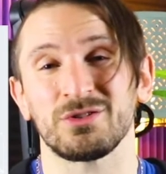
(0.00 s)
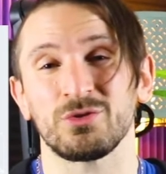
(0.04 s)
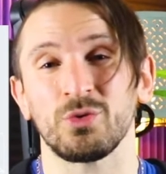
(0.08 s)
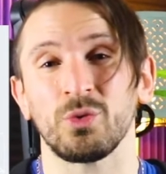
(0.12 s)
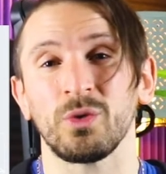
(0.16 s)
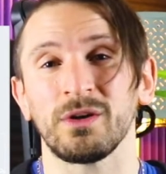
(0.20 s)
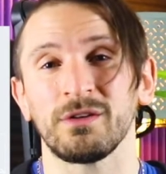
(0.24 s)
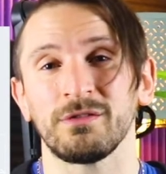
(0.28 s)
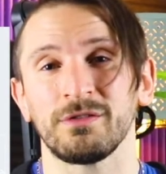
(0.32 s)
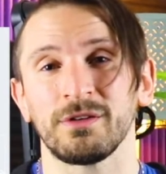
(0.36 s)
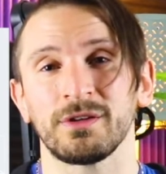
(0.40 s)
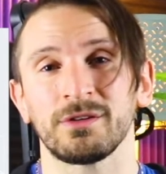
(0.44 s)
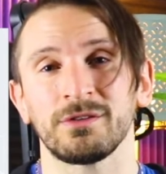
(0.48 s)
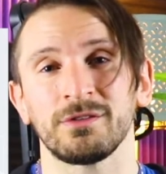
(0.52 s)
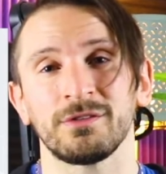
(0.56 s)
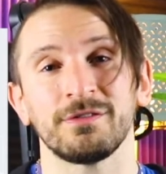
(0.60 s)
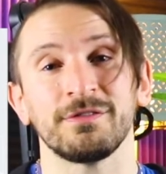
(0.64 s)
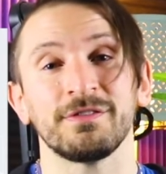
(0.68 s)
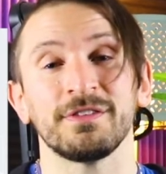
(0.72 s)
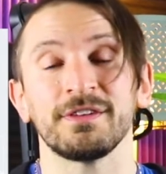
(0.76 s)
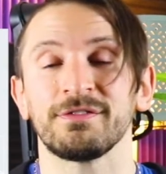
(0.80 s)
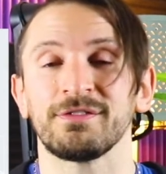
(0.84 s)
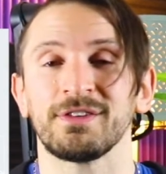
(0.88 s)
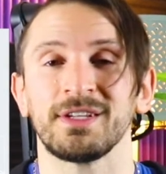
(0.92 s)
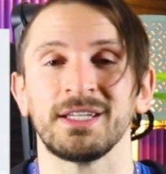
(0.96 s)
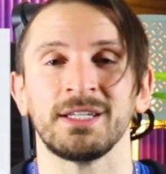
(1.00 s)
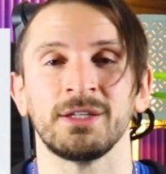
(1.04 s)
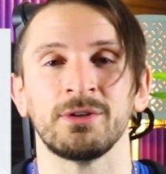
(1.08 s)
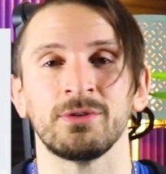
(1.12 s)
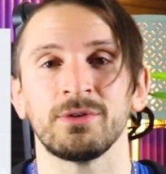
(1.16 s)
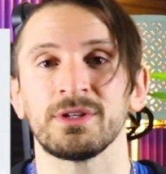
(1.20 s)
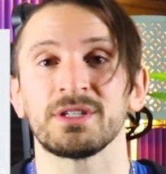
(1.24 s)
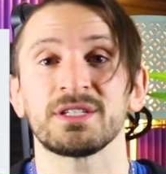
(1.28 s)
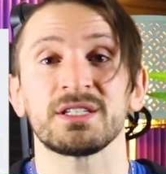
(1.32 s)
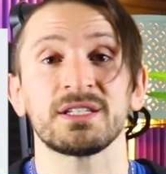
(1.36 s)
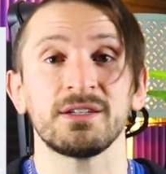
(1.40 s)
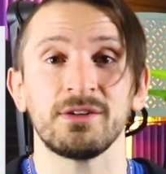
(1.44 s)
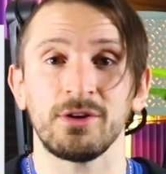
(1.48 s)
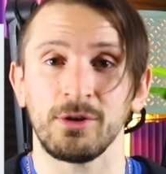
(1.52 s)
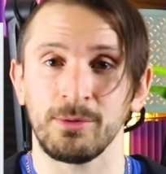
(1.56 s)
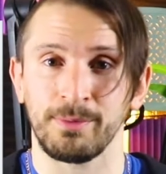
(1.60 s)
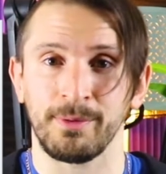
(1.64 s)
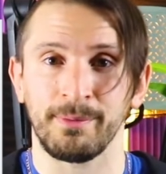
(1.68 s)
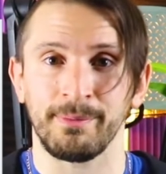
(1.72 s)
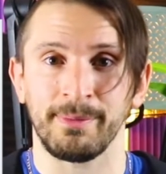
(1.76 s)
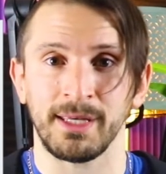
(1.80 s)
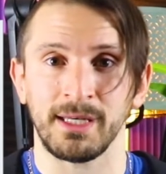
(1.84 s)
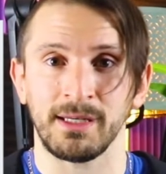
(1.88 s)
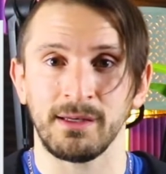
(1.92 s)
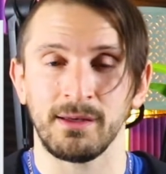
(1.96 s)
1,250 units of
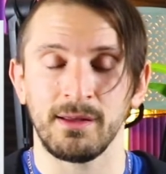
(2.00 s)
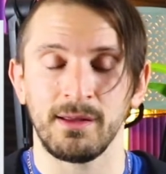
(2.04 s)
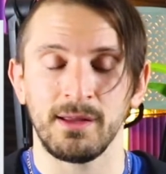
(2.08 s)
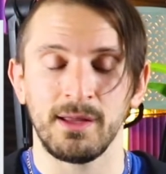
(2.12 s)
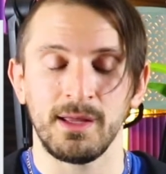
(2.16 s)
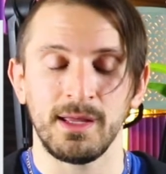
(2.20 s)
dopamine.